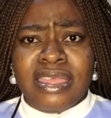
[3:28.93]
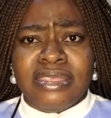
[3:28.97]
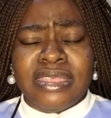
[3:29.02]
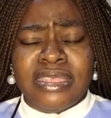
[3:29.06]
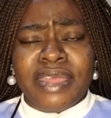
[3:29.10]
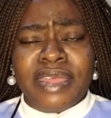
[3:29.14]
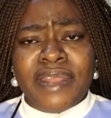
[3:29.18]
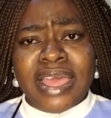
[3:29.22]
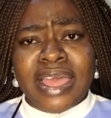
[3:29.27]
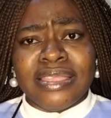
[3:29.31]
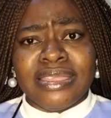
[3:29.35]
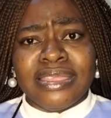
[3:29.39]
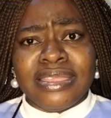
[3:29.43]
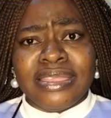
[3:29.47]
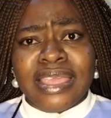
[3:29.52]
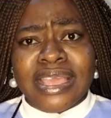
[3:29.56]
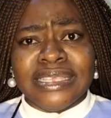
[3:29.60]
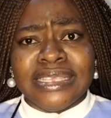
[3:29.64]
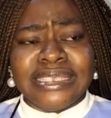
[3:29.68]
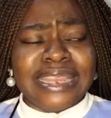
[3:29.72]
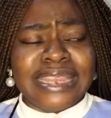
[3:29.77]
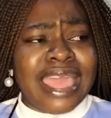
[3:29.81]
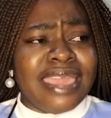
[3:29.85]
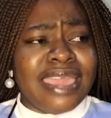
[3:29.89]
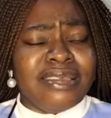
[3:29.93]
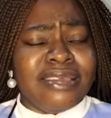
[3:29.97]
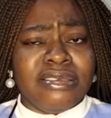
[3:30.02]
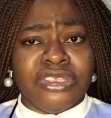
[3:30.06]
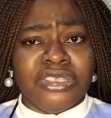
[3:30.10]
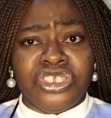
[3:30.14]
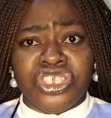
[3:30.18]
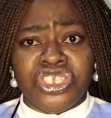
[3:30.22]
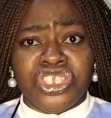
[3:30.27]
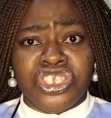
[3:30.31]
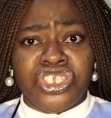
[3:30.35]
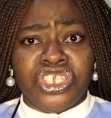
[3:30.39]
There are things like
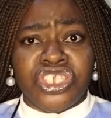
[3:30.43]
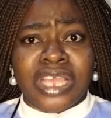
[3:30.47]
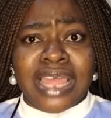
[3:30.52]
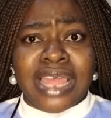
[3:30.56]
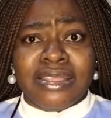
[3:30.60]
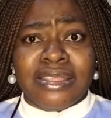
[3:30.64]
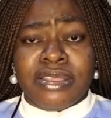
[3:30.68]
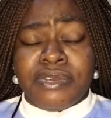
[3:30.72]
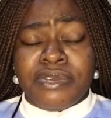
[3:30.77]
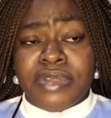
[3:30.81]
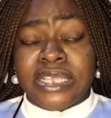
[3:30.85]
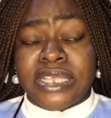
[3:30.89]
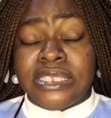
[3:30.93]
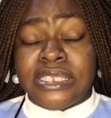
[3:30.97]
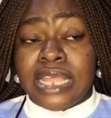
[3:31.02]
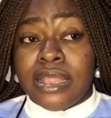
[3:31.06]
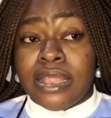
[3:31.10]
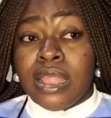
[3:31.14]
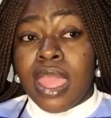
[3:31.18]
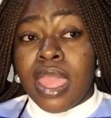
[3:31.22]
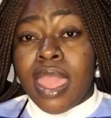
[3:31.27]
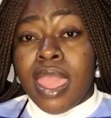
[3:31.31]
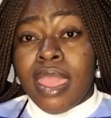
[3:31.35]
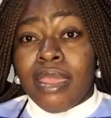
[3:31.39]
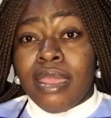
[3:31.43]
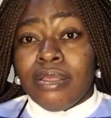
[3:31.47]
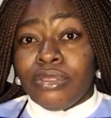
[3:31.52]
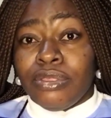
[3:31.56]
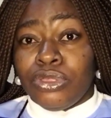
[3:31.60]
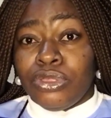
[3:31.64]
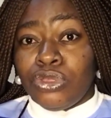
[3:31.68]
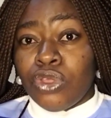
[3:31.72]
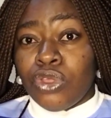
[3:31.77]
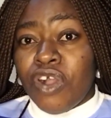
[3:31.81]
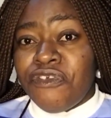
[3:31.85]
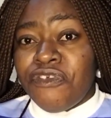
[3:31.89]
Gigi and the rest. Then
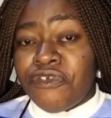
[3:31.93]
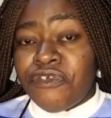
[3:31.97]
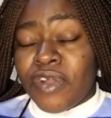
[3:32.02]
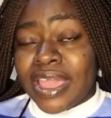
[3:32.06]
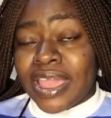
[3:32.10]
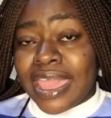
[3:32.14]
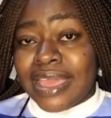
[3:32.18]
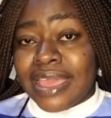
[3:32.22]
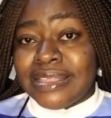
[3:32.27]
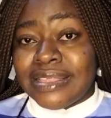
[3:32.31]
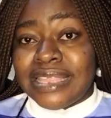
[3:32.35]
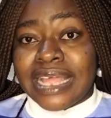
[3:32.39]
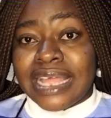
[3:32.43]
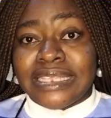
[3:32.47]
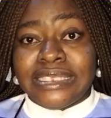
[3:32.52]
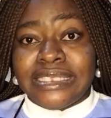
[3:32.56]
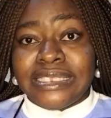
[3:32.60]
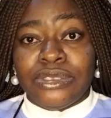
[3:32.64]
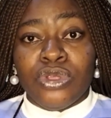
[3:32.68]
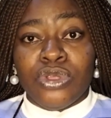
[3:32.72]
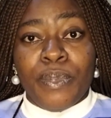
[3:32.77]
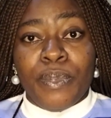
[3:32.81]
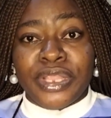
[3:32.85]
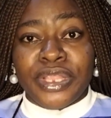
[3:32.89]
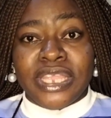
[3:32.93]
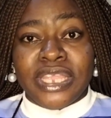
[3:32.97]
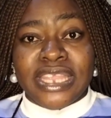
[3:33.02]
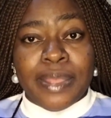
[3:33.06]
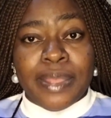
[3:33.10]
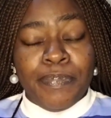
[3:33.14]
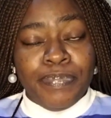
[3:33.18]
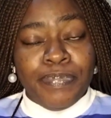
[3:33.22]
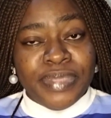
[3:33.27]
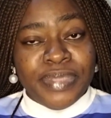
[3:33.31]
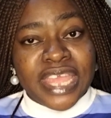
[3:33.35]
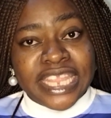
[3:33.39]
don't forget that
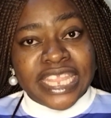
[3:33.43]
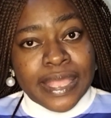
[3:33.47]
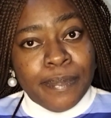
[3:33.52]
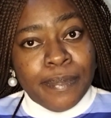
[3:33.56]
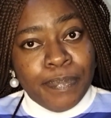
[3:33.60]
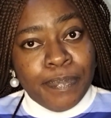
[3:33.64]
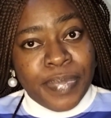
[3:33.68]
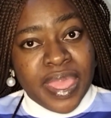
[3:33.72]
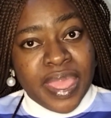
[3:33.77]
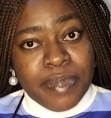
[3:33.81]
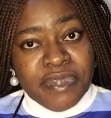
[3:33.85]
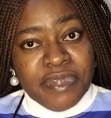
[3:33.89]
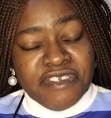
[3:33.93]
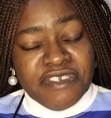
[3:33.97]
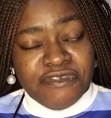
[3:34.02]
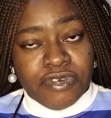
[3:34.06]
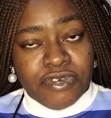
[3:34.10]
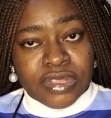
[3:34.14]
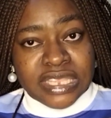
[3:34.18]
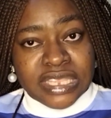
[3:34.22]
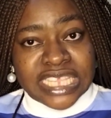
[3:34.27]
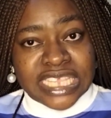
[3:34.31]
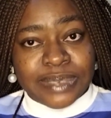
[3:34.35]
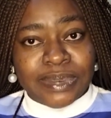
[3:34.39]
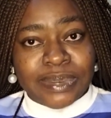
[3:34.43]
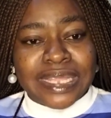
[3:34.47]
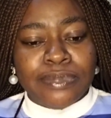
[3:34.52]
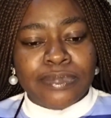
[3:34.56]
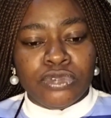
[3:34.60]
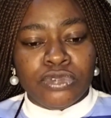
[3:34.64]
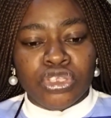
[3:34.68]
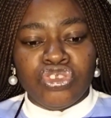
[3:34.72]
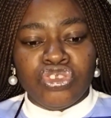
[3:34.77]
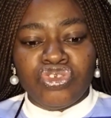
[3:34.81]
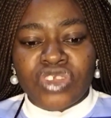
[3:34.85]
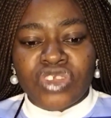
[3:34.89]
nobody, they didn't pay me for this, but I'm
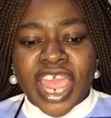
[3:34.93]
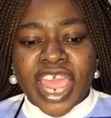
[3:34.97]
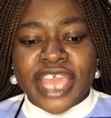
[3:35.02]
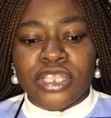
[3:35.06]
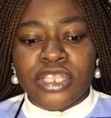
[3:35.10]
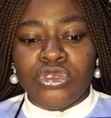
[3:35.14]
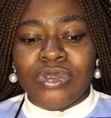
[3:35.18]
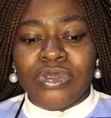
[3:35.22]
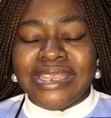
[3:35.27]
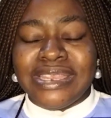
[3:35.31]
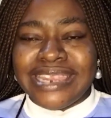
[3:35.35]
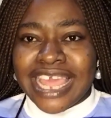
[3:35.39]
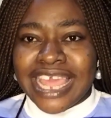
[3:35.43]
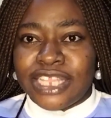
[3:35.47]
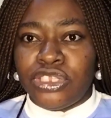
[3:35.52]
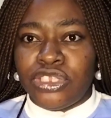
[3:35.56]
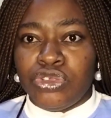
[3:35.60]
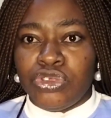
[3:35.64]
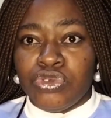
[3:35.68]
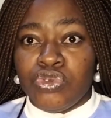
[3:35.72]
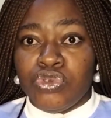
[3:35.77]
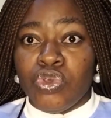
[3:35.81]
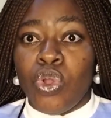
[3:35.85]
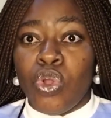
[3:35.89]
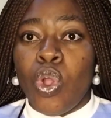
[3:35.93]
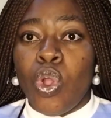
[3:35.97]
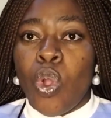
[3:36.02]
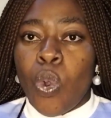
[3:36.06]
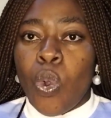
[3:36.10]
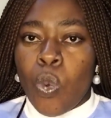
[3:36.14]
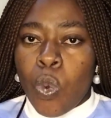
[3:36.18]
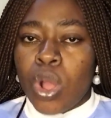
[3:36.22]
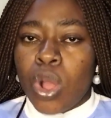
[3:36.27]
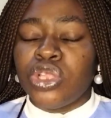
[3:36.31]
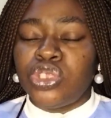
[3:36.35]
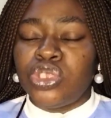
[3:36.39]
just trying to let you know
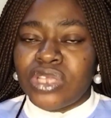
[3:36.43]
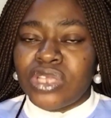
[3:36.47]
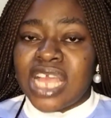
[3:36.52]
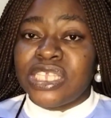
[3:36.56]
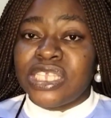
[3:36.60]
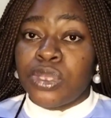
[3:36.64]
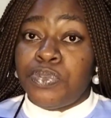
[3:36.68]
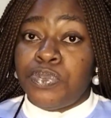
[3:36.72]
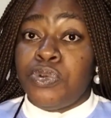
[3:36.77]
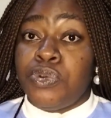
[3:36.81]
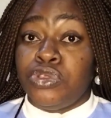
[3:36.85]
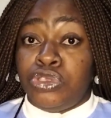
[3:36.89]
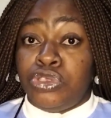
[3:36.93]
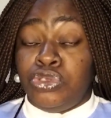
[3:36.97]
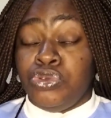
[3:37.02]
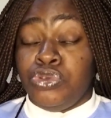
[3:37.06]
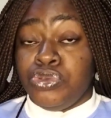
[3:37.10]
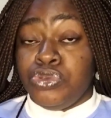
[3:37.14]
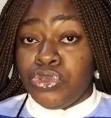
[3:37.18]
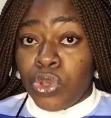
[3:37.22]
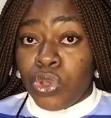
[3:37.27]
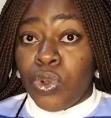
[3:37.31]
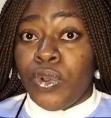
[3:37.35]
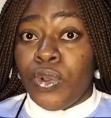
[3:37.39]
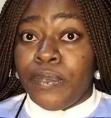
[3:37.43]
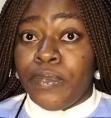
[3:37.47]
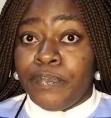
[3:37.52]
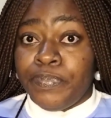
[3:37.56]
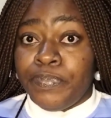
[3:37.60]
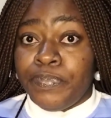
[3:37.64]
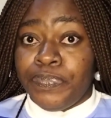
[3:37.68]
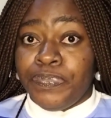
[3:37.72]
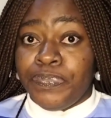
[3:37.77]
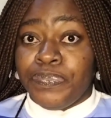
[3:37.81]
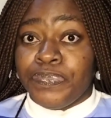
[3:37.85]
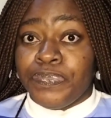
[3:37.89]
what you are supposed to know.
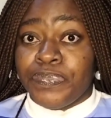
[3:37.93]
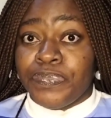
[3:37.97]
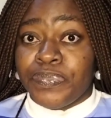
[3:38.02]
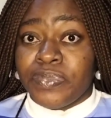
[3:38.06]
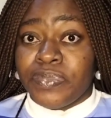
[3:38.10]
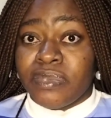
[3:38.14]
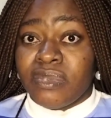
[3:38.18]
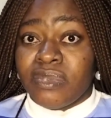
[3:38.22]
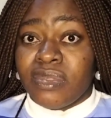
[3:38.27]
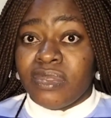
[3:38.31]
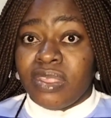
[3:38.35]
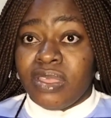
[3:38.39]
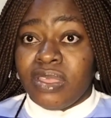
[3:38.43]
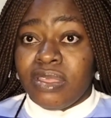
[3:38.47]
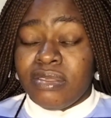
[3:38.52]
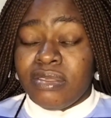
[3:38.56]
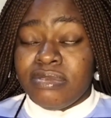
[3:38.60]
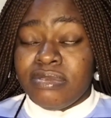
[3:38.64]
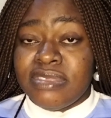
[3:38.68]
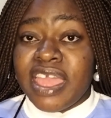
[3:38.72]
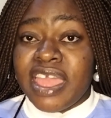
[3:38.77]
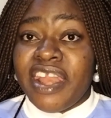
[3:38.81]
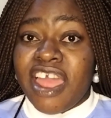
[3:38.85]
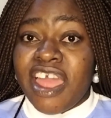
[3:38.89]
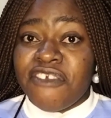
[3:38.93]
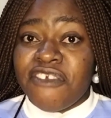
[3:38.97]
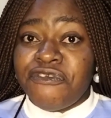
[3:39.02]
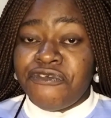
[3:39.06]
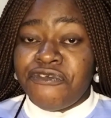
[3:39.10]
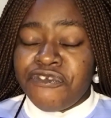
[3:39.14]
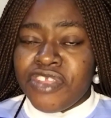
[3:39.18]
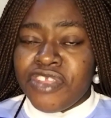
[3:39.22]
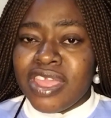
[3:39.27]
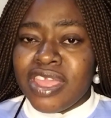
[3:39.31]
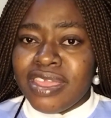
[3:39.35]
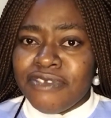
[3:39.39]
There are
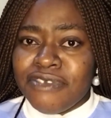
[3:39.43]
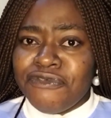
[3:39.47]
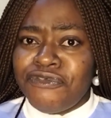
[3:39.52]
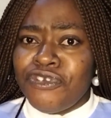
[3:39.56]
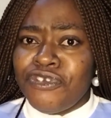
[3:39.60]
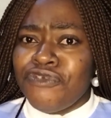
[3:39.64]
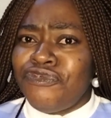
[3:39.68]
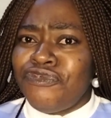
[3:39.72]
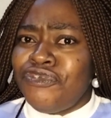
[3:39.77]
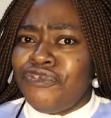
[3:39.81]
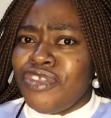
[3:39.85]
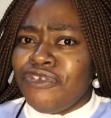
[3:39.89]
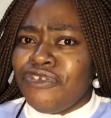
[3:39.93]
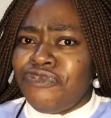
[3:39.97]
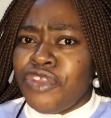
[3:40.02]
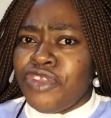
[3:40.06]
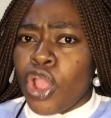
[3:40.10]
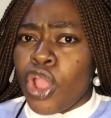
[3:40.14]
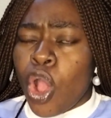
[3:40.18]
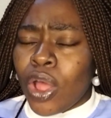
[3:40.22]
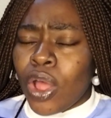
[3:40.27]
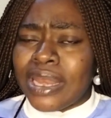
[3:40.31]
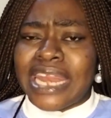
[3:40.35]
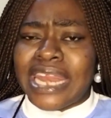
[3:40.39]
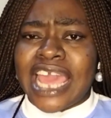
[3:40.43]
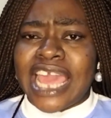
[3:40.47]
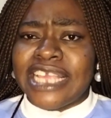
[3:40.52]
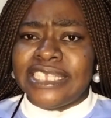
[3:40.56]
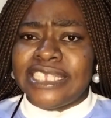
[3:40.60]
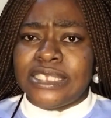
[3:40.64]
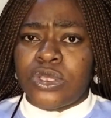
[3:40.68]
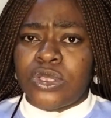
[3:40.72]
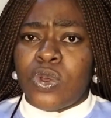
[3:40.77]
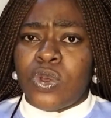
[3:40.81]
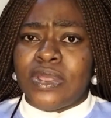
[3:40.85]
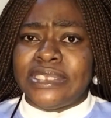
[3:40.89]
free online
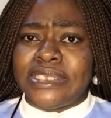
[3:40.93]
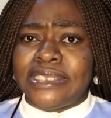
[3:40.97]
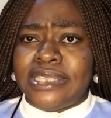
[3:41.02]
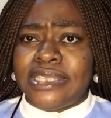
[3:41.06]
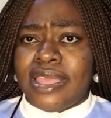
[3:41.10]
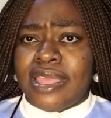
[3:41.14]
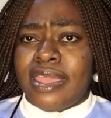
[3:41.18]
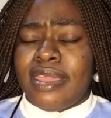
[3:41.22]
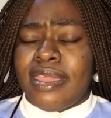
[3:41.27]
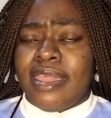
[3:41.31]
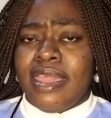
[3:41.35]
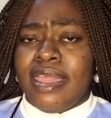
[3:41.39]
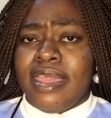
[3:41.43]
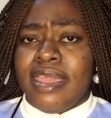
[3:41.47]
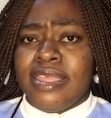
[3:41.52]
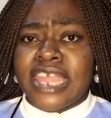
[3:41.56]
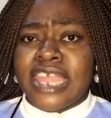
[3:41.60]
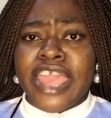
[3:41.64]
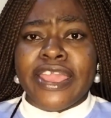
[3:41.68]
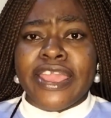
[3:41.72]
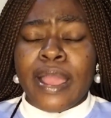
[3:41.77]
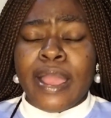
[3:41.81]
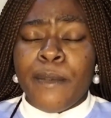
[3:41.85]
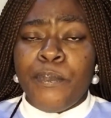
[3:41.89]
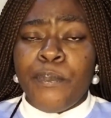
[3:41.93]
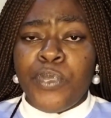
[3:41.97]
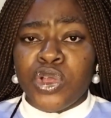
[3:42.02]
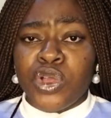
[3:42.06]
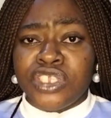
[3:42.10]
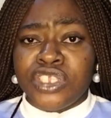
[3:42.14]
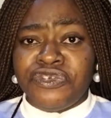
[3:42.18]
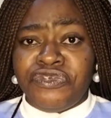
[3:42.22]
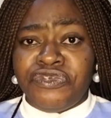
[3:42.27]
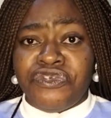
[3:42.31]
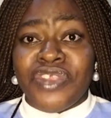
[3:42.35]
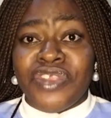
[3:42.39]
stores there that you can
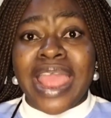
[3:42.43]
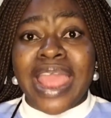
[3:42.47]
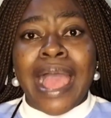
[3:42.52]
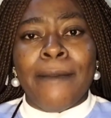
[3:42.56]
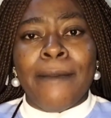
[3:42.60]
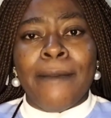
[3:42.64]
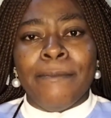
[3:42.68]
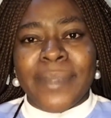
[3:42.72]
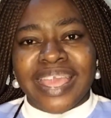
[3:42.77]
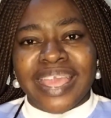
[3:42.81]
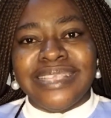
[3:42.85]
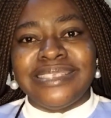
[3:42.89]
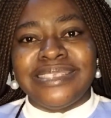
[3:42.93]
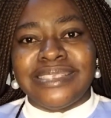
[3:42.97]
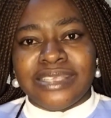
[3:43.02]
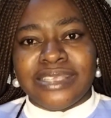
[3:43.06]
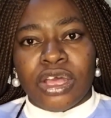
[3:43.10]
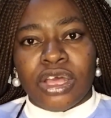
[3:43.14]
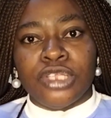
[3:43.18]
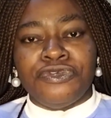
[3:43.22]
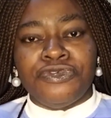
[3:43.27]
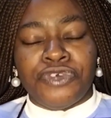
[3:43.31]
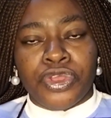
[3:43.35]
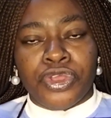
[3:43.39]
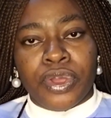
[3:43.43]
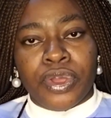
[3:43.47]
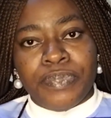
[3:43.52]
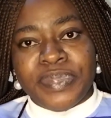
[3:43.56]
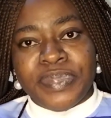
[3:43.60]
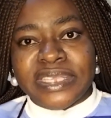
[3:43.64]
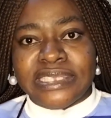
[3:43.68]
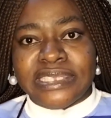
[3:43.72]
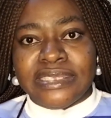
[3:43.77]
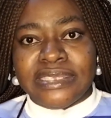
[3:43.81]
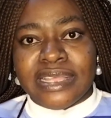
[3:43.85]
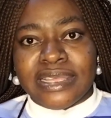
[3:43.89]
post free and make sales for your
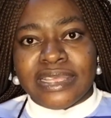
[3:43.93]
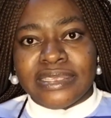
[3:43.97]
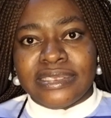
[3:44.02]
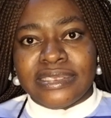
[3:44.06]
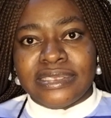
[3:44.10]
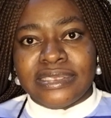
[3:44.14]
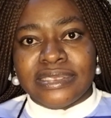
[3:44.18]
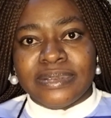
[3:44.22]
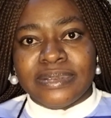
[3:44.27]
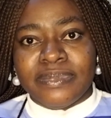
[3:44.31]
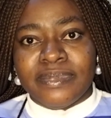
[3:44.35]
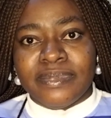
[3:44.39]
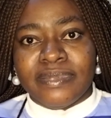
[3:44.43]
business.